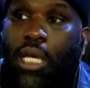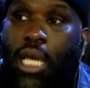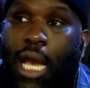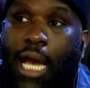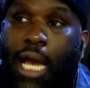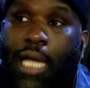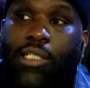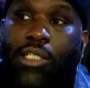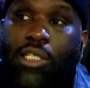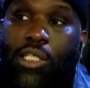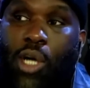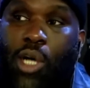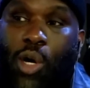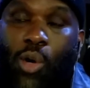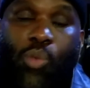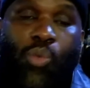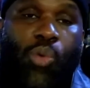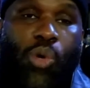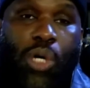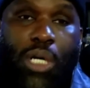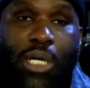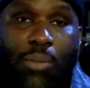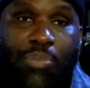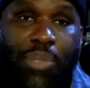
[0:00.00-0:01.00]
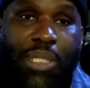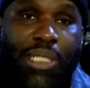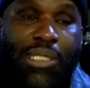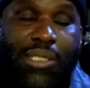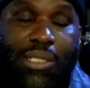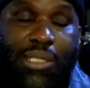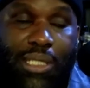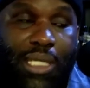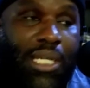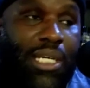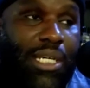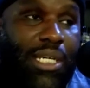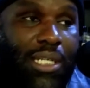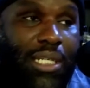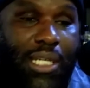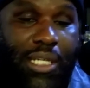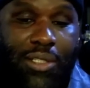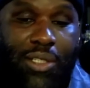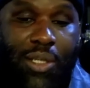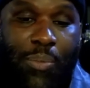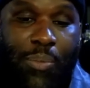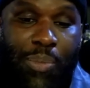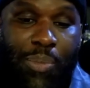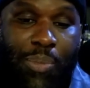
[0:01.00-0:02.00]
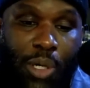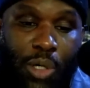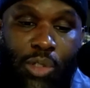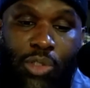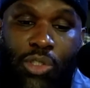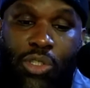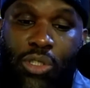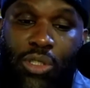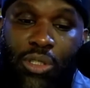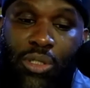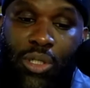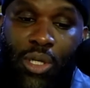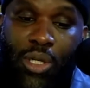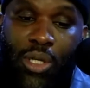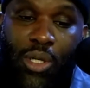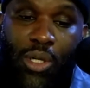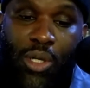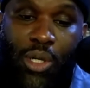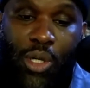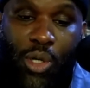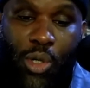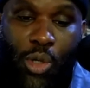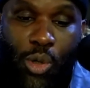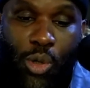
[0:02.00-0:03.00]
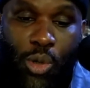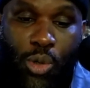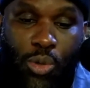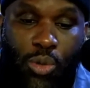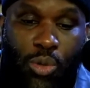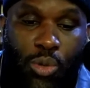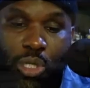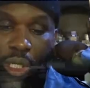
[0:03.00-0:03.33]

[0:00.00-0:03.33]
I don't want to be seen as the person who